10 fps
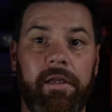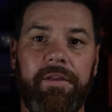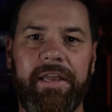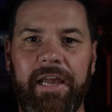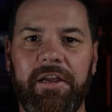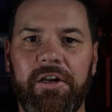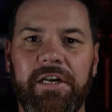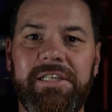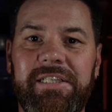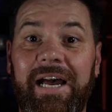There you go,
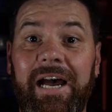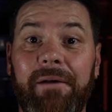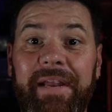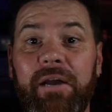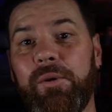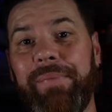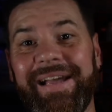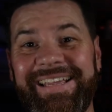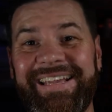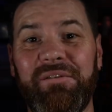guys. Now we're
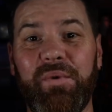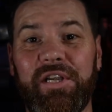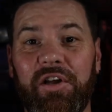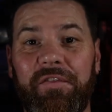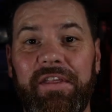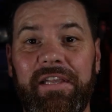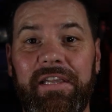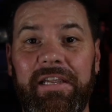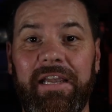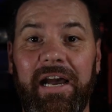back again. We got
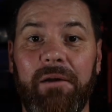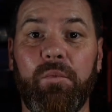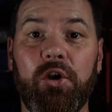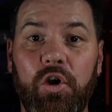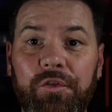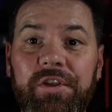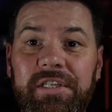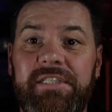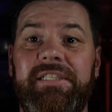the we're on the